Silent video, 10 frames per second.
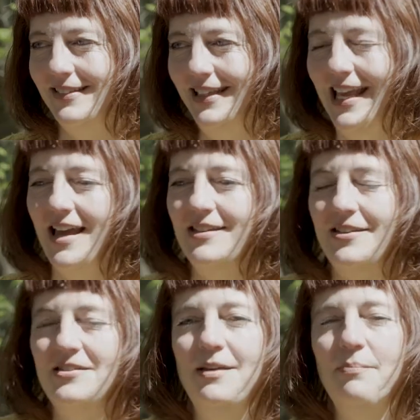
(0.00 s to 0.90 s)
Yeah,
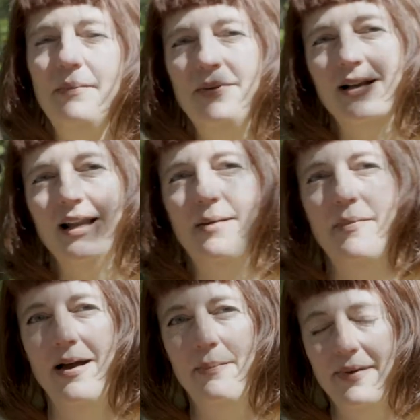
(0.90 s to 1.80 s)
so Some People Climb
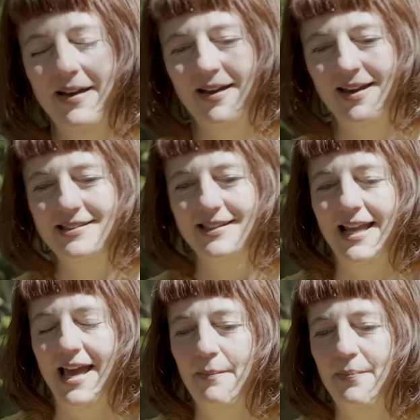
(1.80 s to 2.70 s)
Up is an
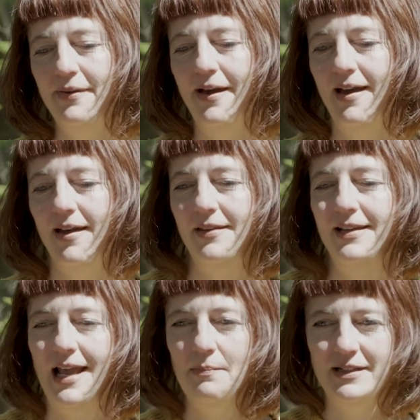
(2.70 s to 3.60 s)
app
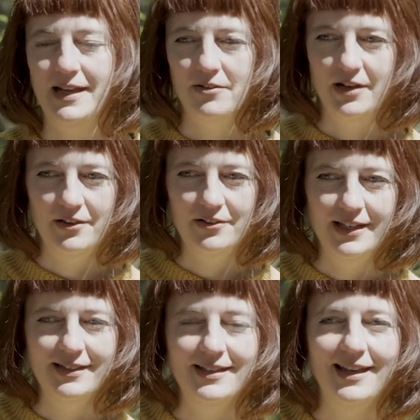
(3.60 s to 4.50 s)
that can be
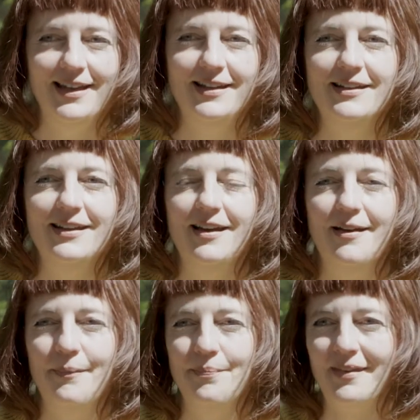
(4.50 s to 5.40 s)
downloaded,
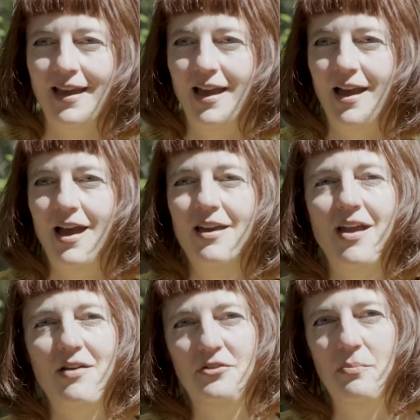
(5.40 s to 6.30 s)
and
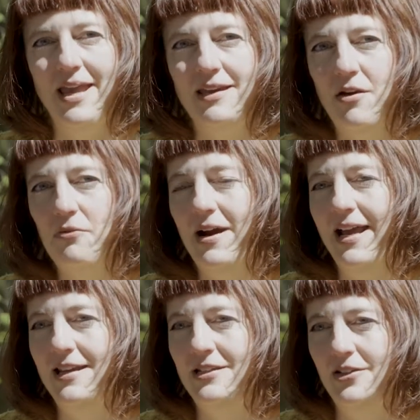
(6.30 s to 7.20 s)
you have to make your
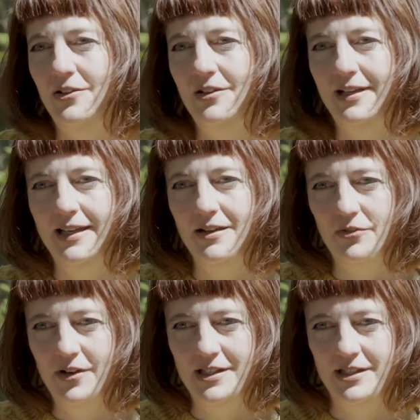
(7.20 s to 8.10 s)
way to Leigh
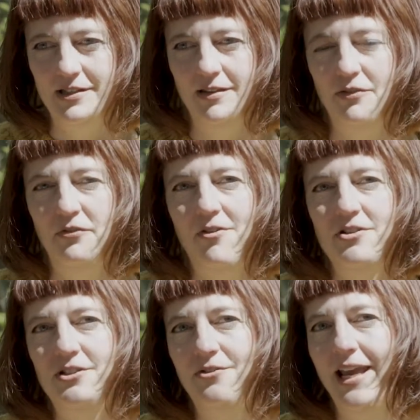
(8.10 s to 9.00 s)
Woods, to the
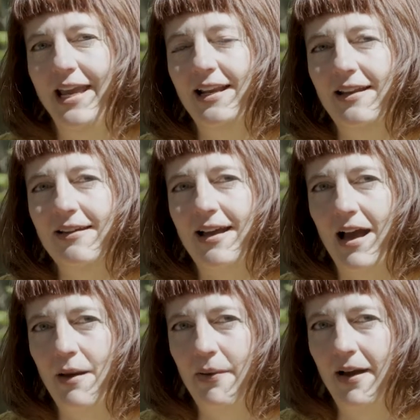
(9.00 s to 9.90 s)
Forestry England
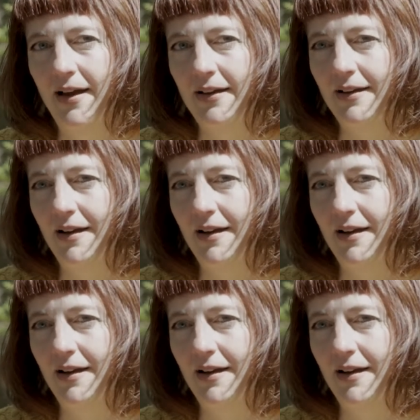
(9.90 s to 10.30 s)
car park.